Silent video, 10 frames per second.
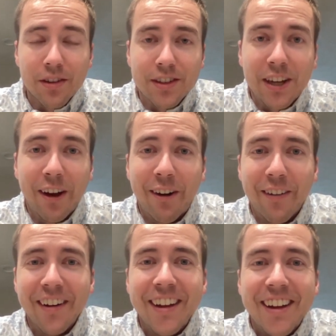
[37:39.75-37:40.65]

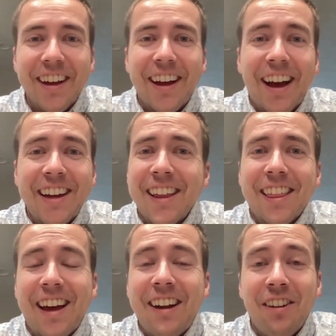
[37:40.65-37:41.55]
So I
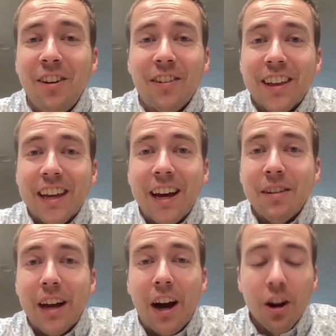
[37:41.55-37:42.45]
don't know. Like,
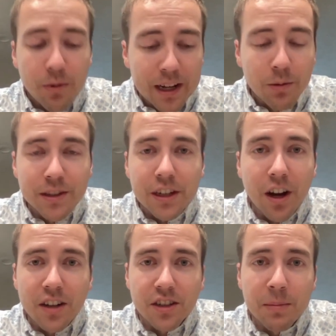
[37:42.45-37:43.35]
I already was a
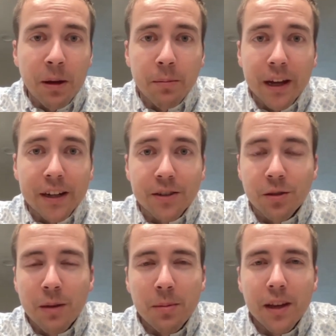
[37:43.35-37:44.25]
cautious mountain biker,
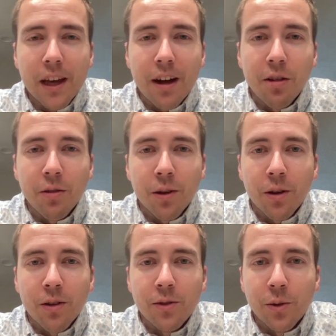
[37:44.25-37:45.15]
so maybe I'll
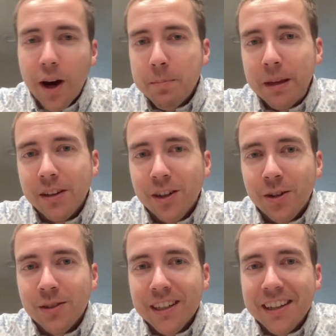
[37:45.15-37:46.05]
do uphill
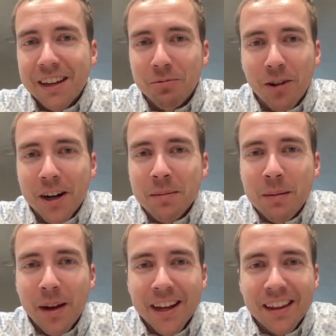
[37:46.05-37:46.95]
only and walk my
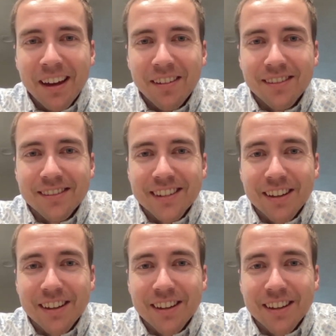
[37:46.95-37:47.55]
bike down.